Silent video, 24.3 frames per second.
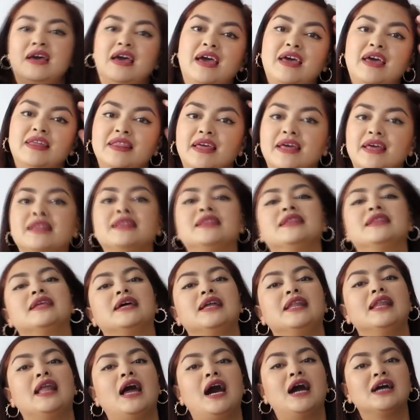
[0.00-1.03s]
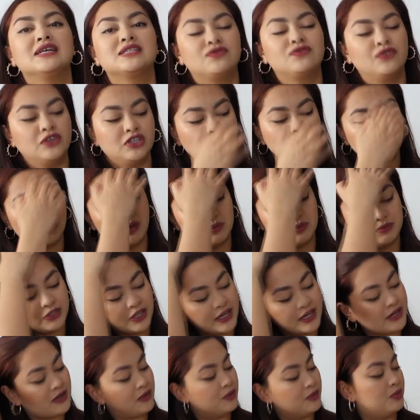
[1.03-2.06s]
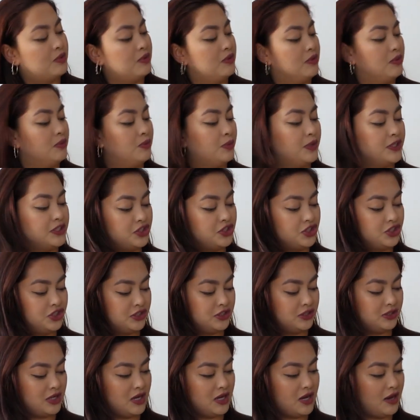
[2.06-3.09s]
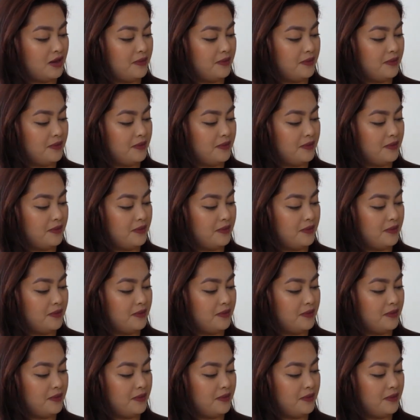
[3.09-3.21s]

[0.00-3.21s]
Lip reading: And then the last finished object, which